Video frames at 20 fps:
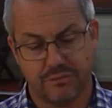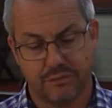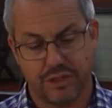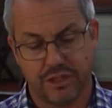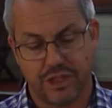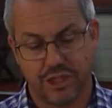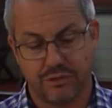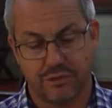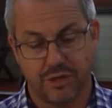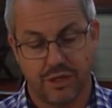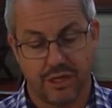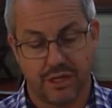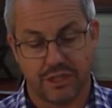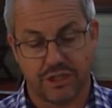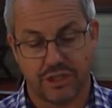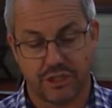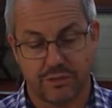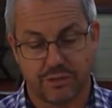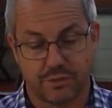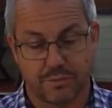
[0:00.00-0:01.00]
When she
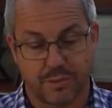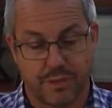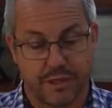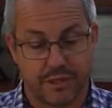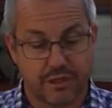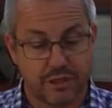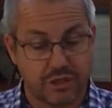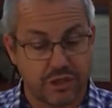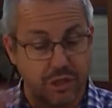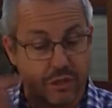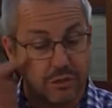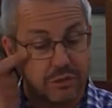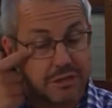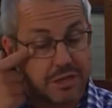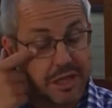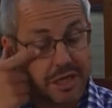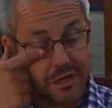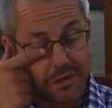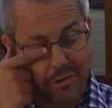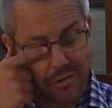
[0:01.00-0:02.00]
realized she was pregnant, she looked
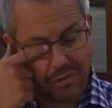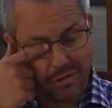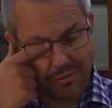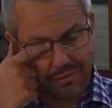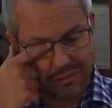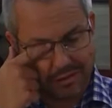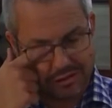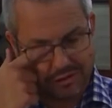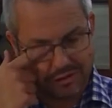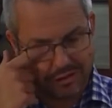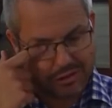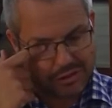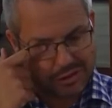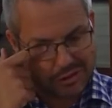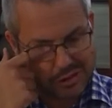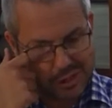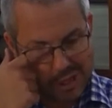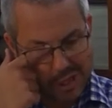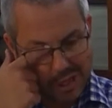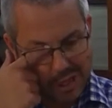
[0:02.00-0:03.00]
down on her
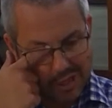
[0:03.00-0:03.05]
mistress.